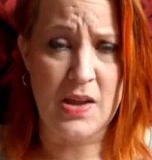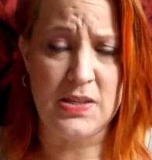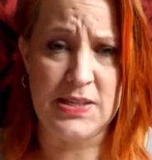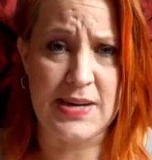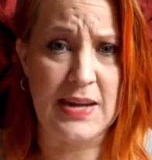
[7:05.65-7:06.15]

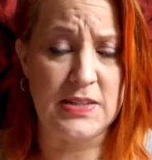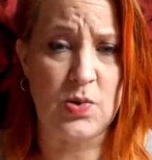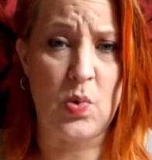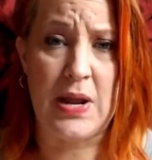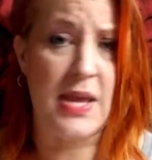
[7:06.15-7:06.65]
states
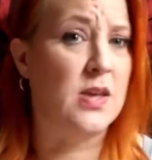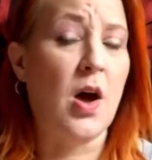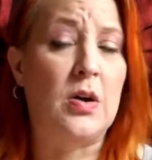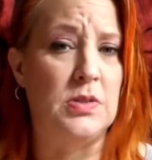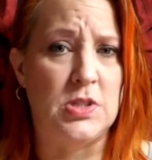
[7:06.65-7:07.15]
that when he
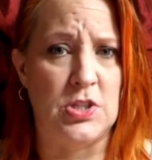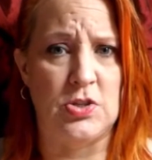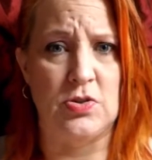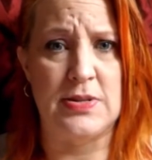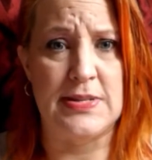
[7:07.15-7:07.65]
goes to
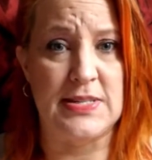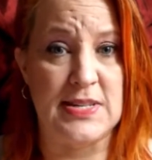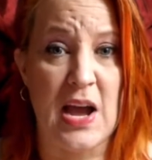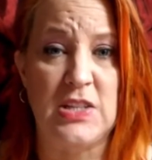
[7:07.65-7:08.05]
Susan this night,